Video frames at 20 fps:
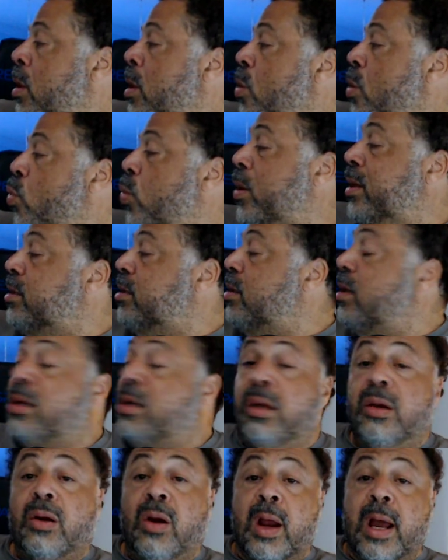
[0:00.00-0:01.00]
We sit
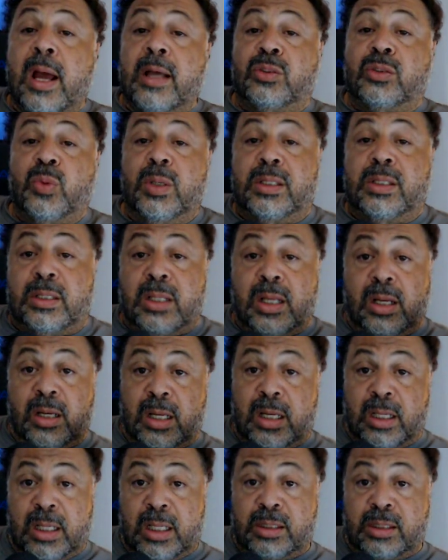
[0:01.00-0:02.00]
here as we sit
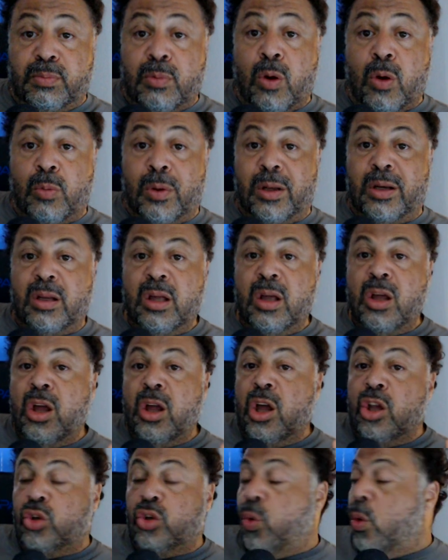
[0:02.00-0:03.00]
this moment,
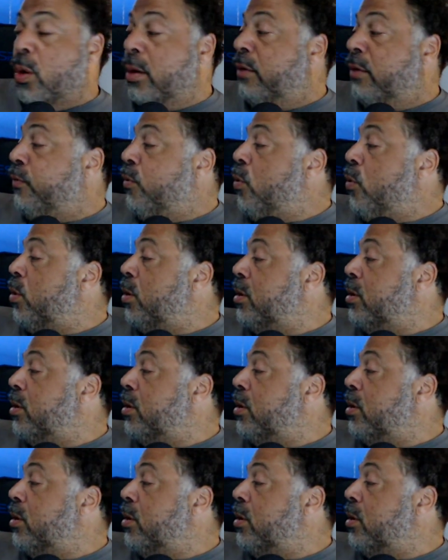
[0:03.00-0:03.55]
24